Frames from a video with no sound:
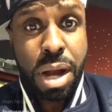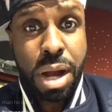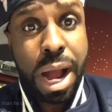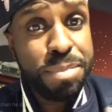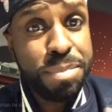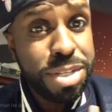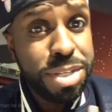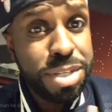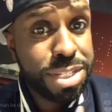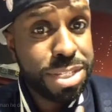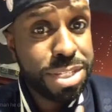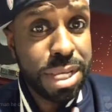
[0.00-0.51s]

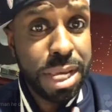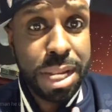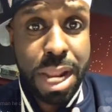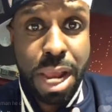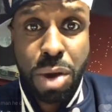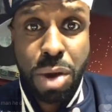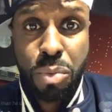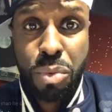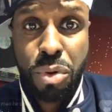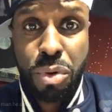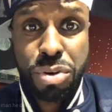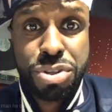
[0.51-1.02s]
I'm just saying
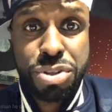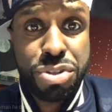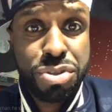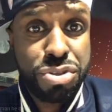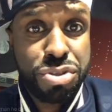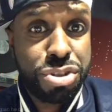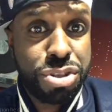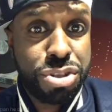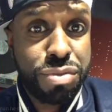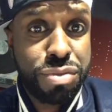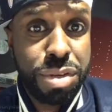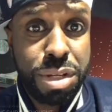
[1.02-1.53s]
how it works in the
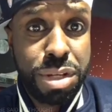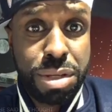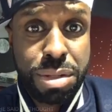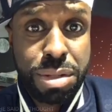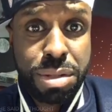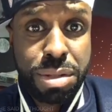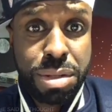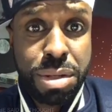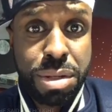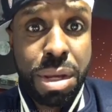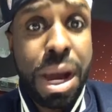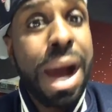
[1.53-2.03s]
street.
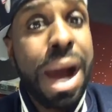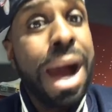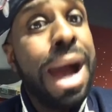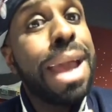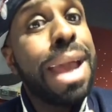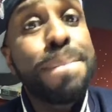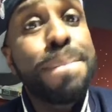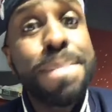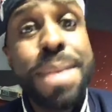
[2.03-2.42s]
I